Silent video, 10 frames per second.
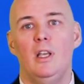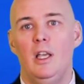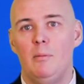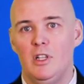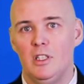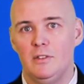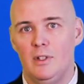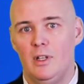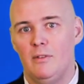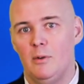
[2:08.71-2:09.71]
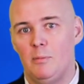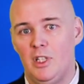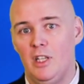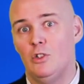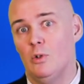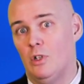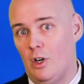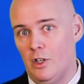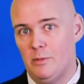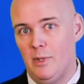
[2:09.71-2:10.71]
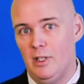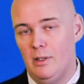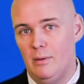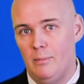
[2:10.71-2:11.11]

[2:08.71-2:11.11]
and because of a potential garnishment.